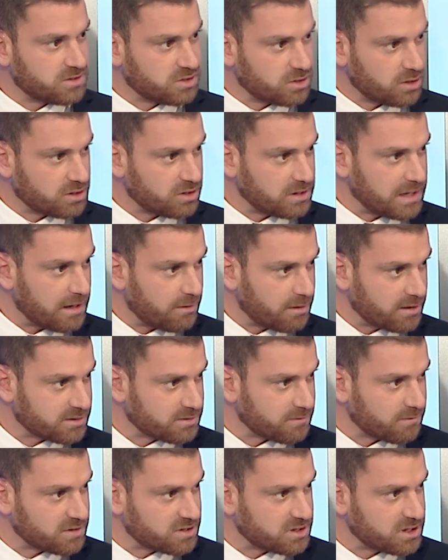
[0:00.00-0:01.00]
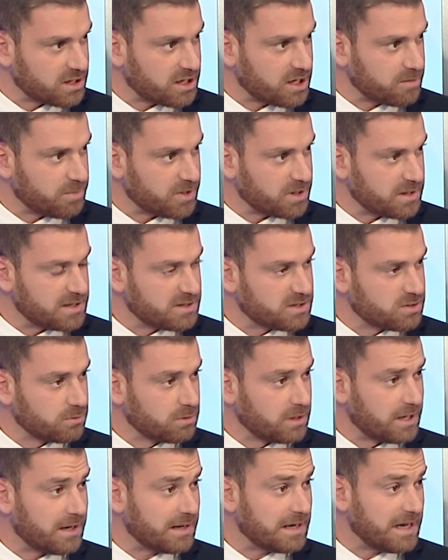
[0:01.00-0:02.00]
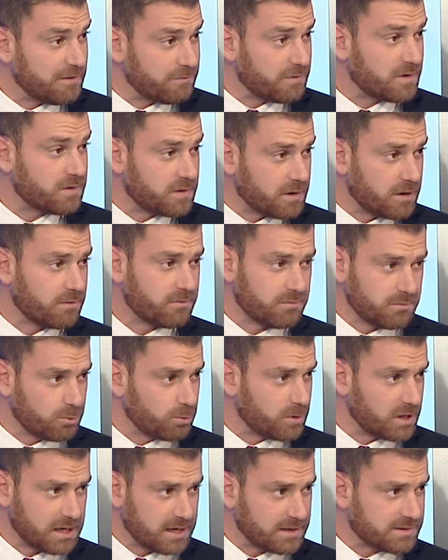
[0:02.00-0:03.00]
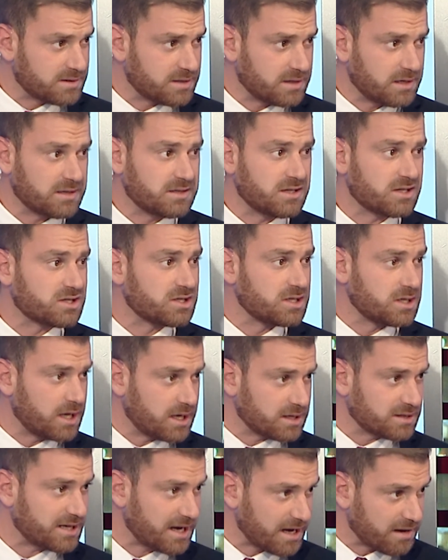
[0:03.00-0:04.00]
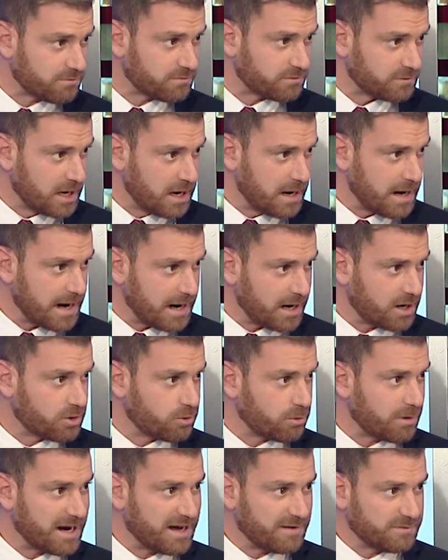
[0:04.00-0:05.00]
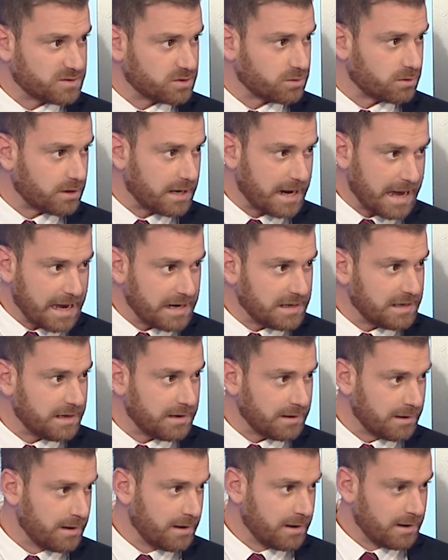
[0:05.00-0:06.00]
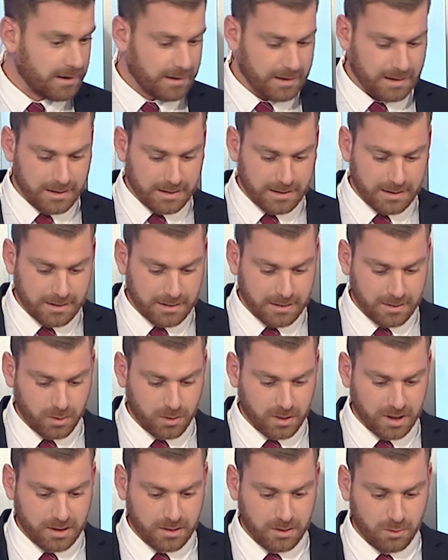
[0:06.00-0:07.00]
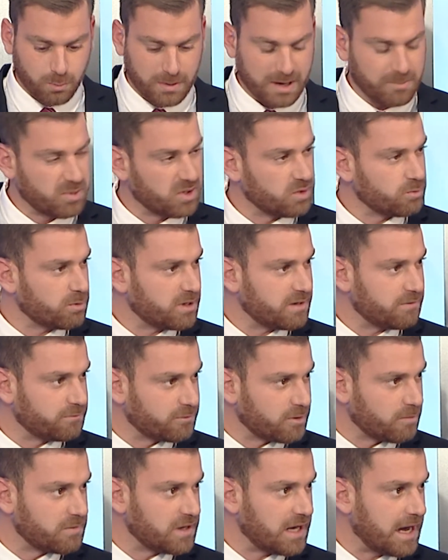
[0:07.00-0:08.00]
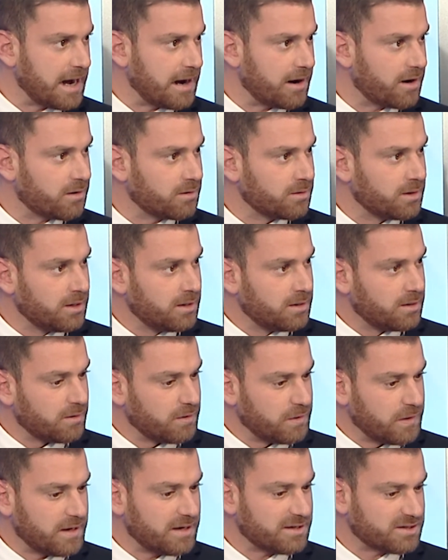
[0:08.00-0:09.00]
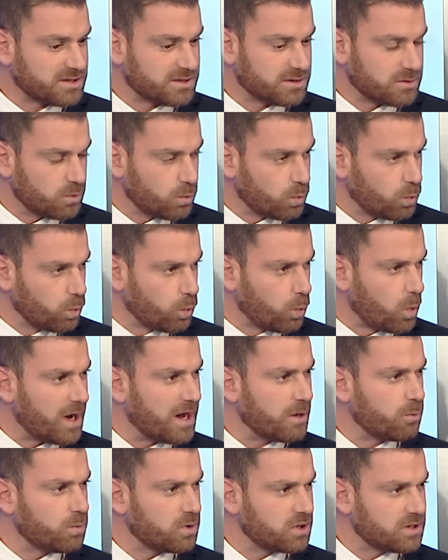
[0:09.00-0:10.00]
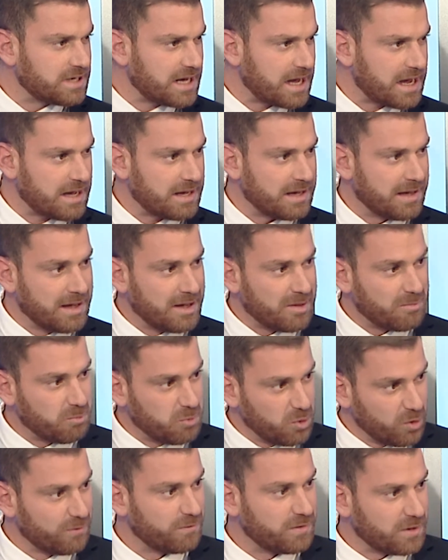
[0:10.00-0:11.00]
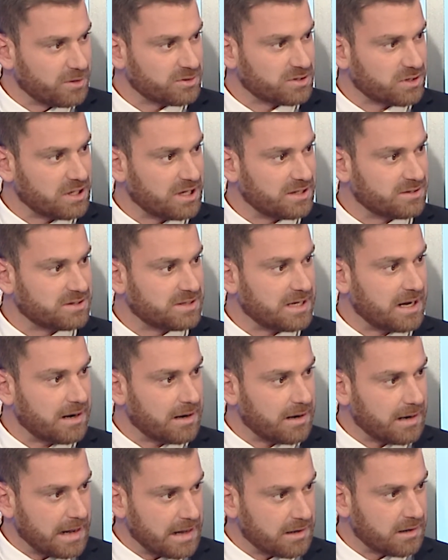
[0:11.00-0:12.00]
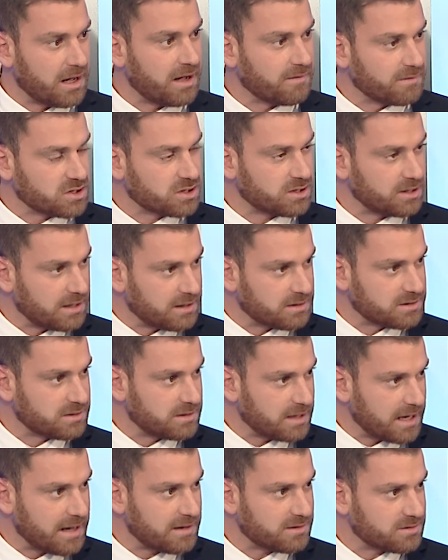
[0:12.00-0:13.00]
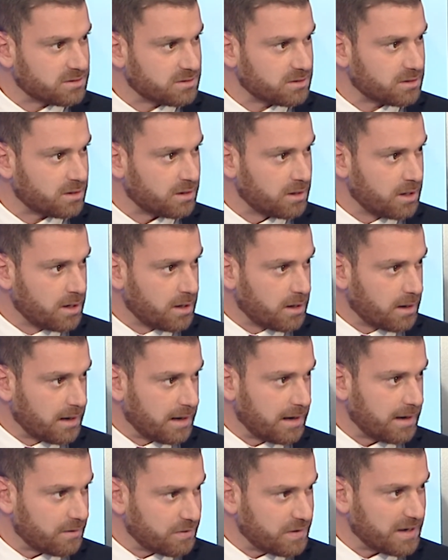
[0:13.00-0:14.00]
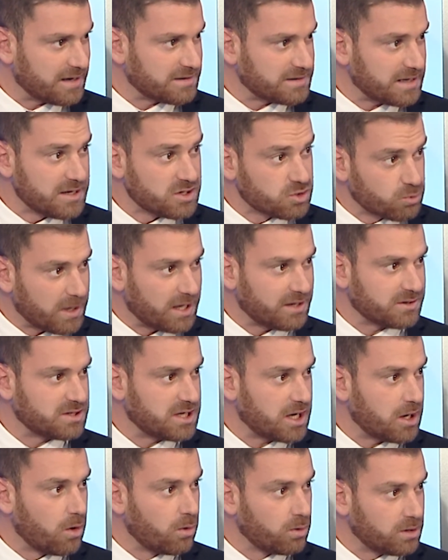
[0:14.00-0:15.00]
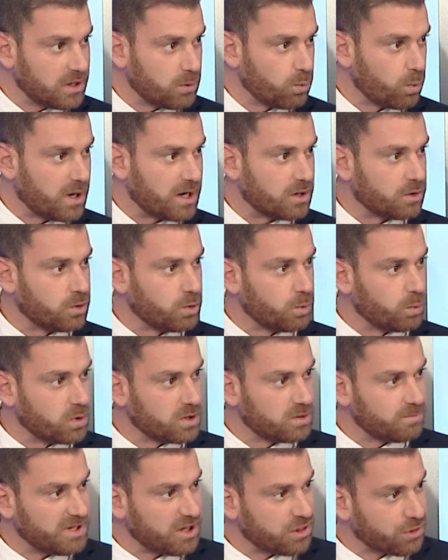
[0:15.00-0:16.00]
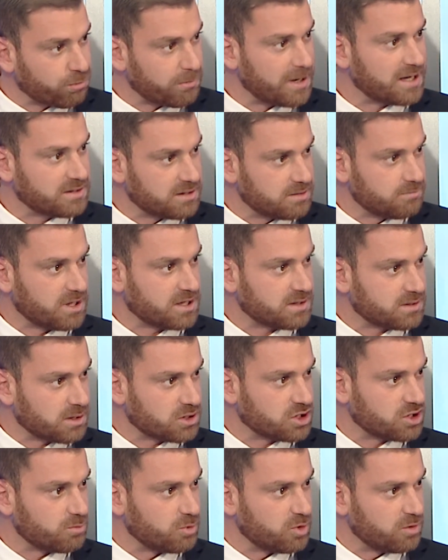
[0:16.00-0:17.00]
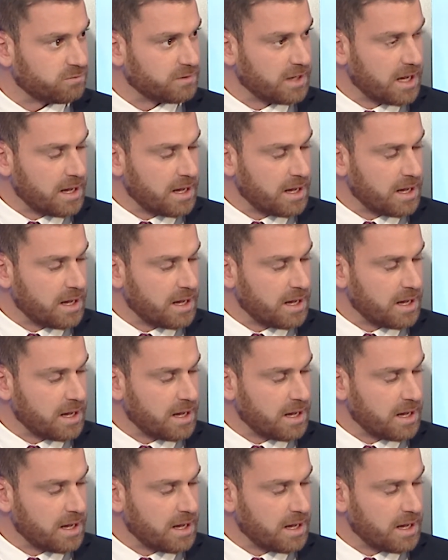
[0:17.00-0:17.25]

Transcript: certain areas of the Sinai Peninsula, even though Wilayat Sina does not have aircrafts or any weaponry from the air. Thus, why would they move those things there? And obviously, it's the answer that Israel is the only one who would be threatened by such a move.